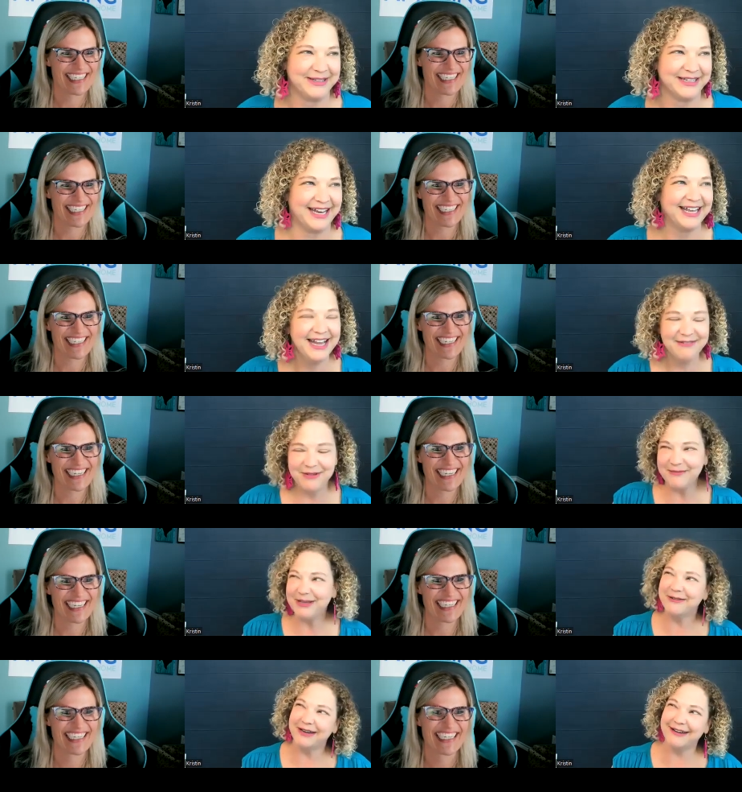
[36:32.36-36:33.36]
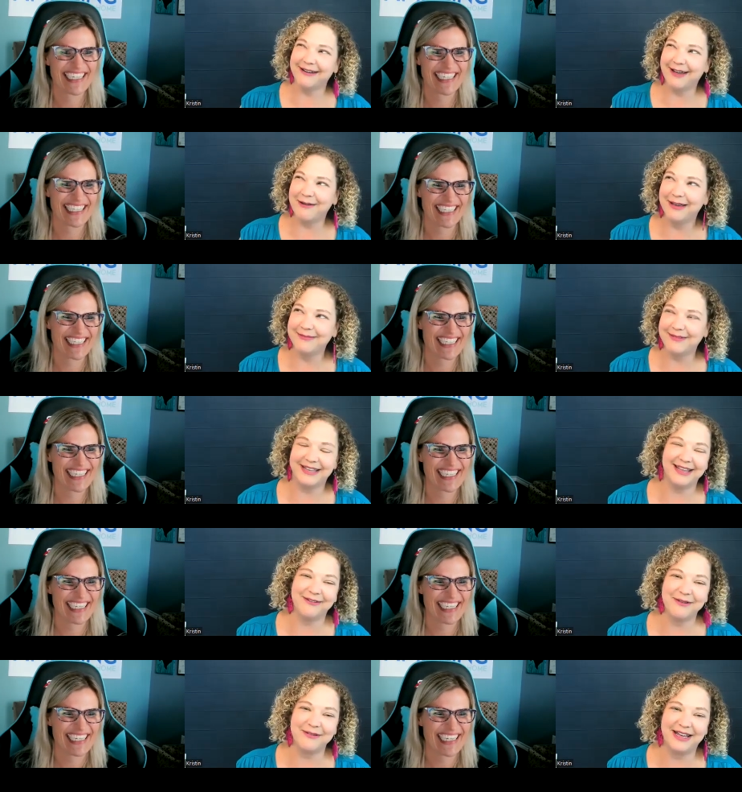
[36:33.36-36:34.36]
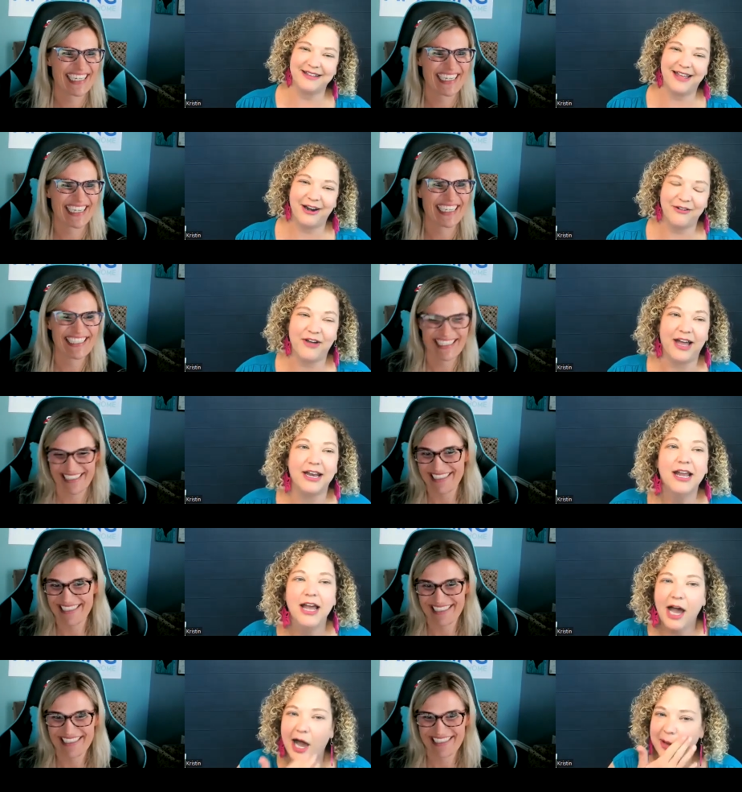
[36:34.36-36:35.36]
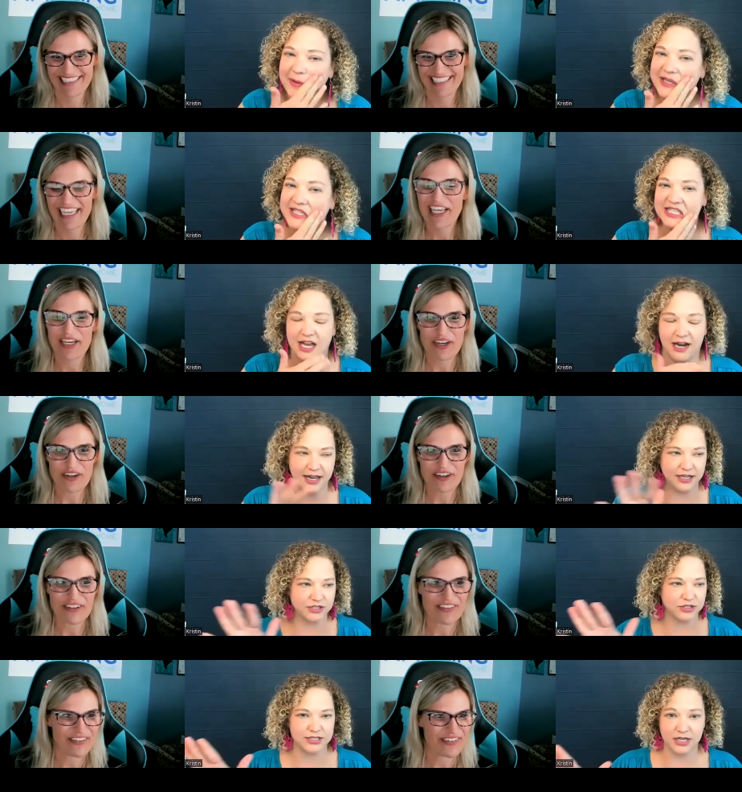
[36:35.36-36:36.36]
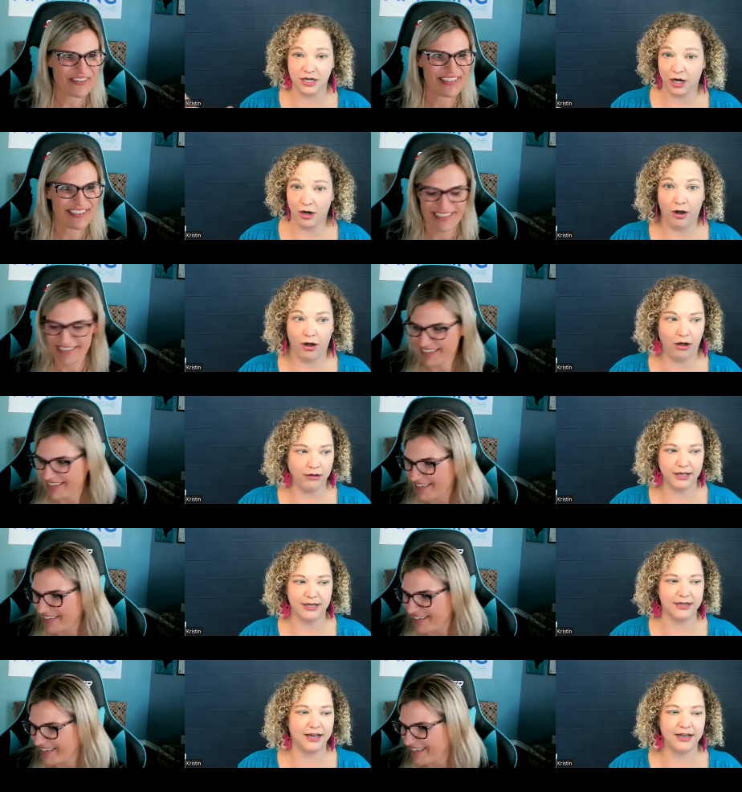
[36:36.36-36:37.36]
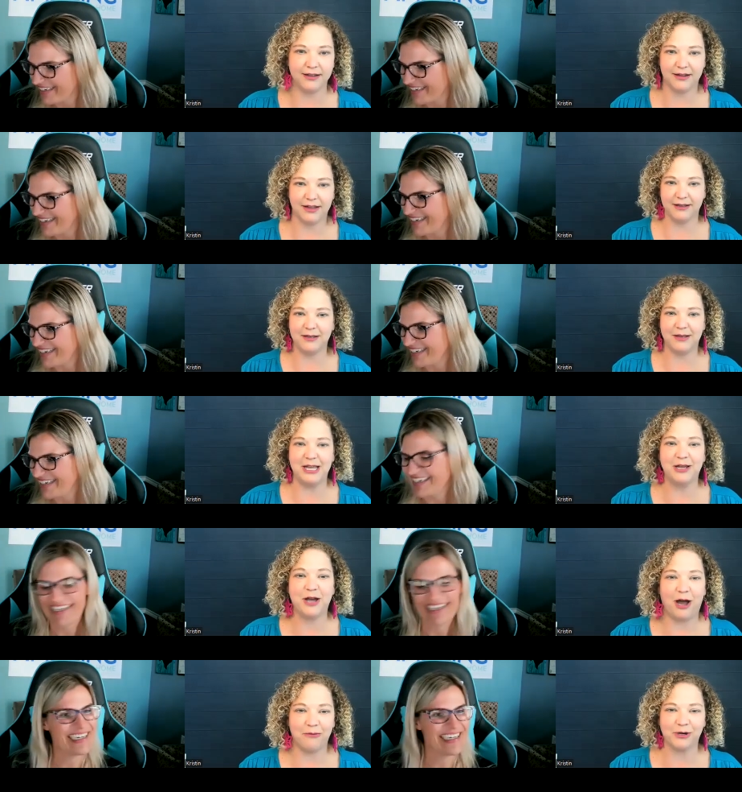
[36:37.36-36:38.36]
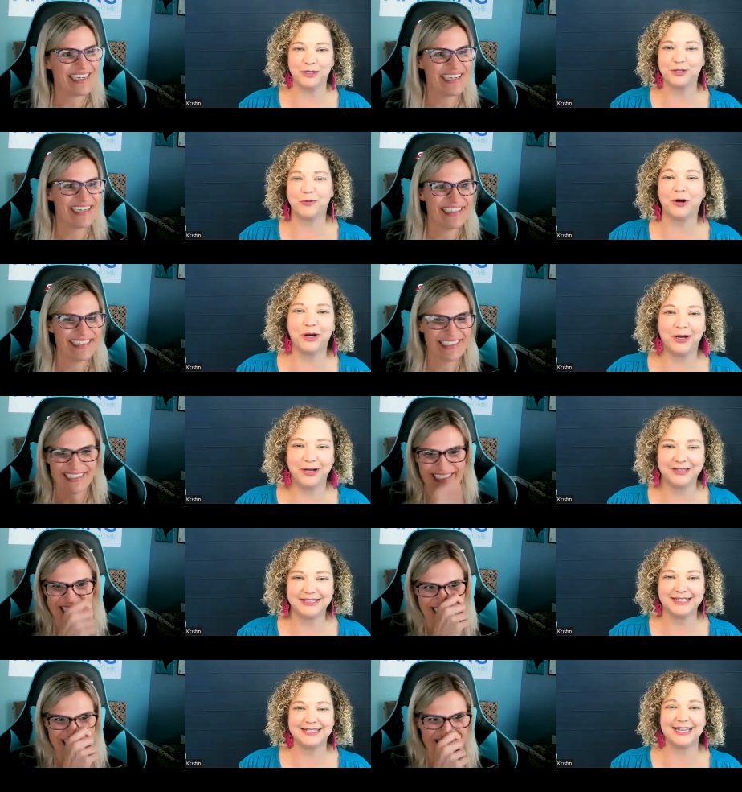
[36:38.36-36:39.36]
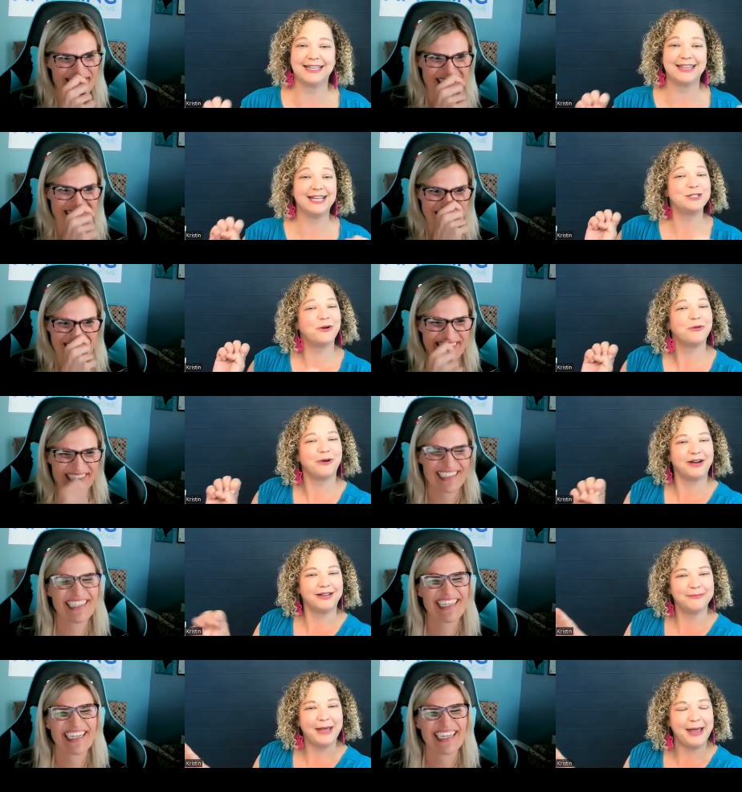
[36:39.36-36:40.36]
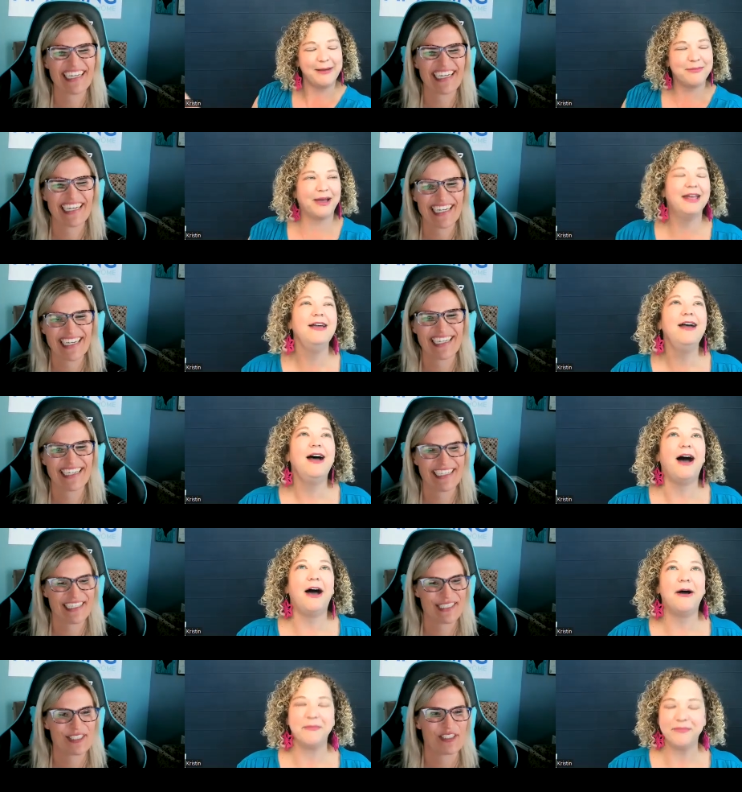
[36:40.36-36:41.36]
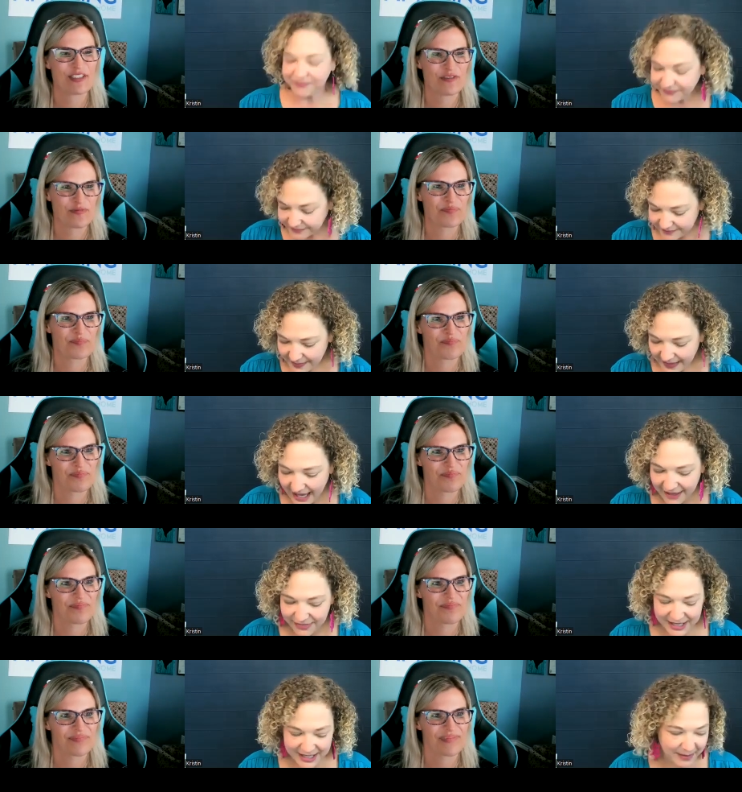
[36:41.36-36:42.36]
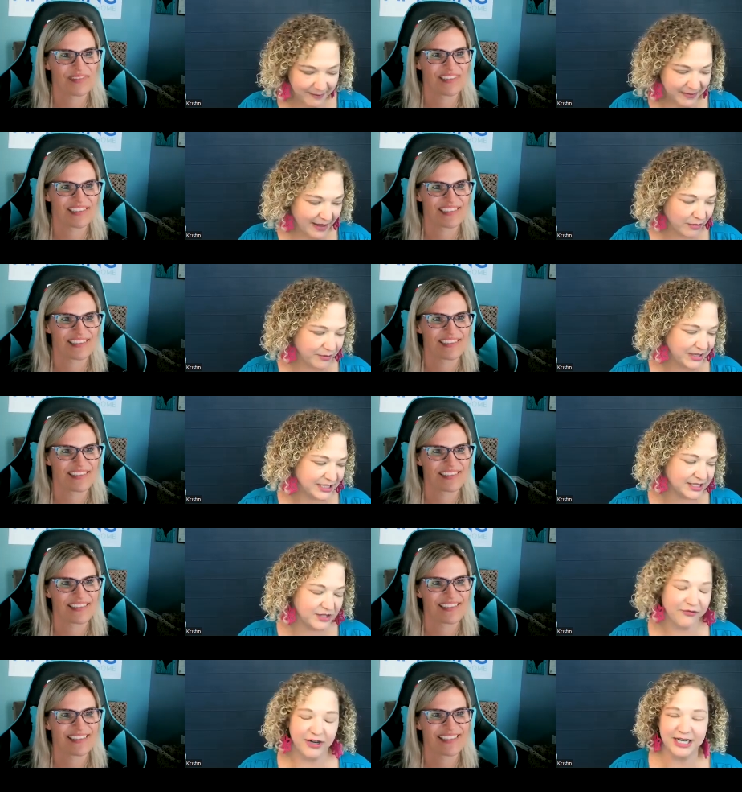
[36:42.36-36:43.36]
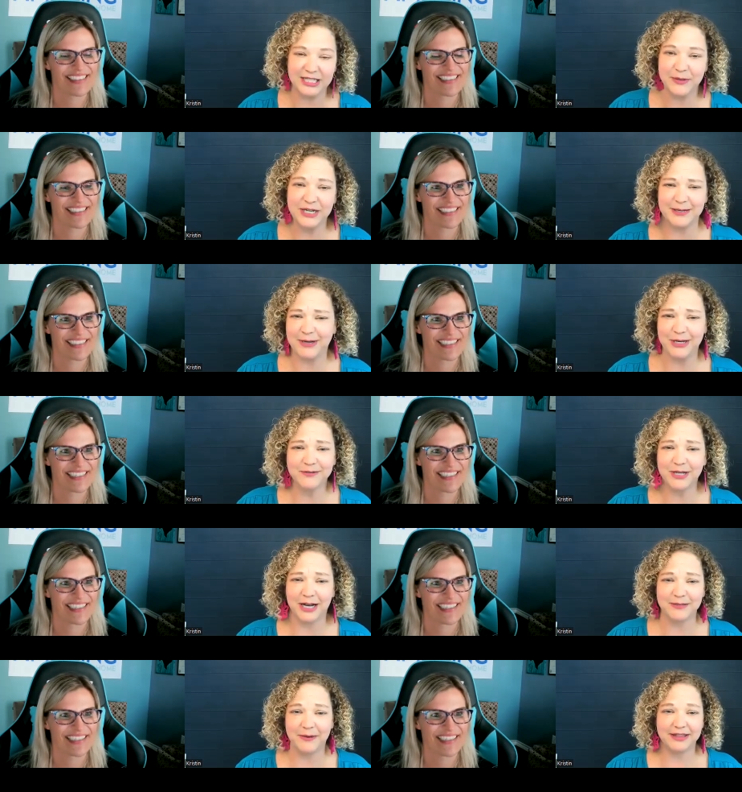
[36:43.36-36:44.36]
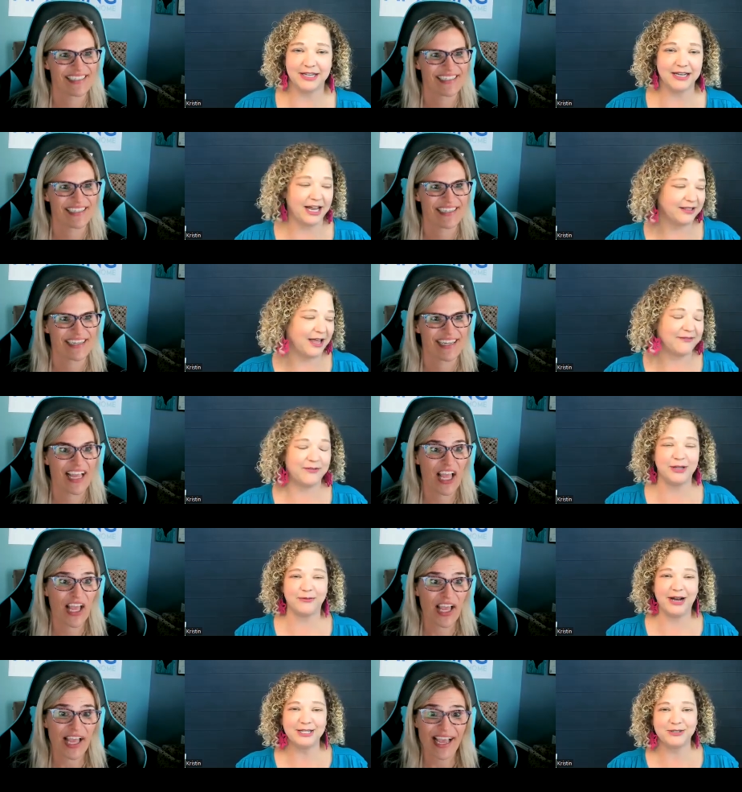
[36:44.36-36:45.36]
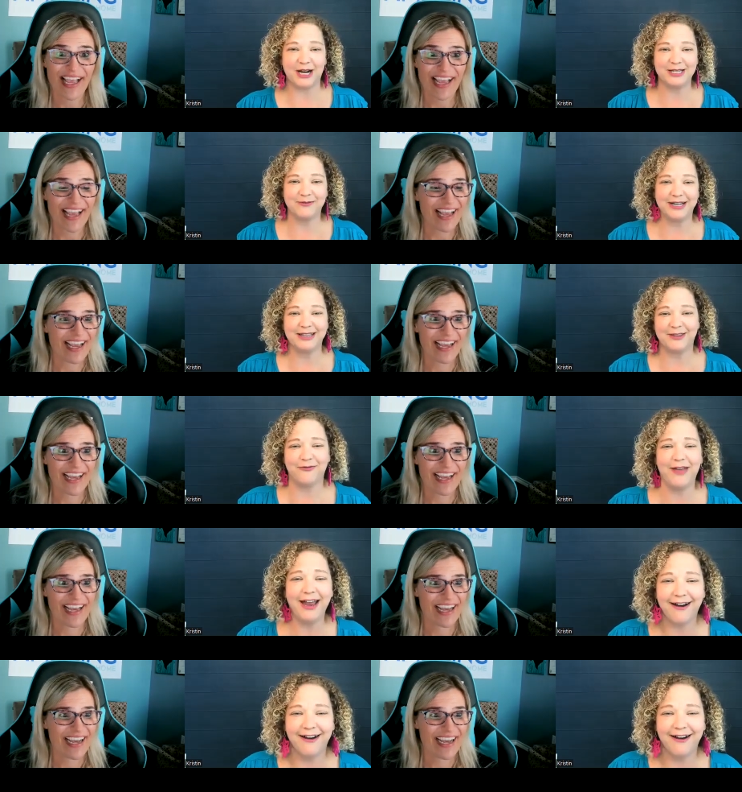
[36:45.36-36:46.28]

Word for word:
Speaker 1: I'd be like, maybe you need to come with me. That would be a lot of fun. Um, he's not interested at all in in the e-commerce world. He's like, that's your world, babe. But um, I think maybe that would be just a fun experience. I mean, you've talked about the nightlife and the restaurants. Forget the fair.